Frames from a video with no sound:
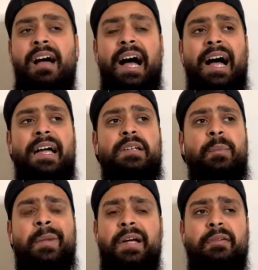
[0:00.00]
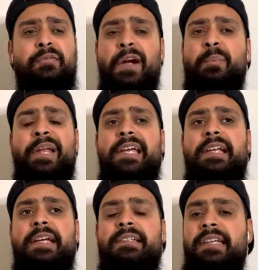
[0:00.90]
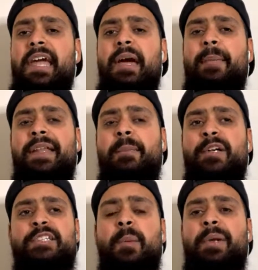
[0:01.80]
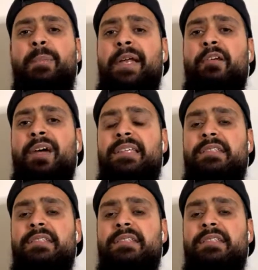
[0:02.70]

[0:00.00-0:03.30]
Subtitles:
and Fred playing it in DM, and then McTominay playing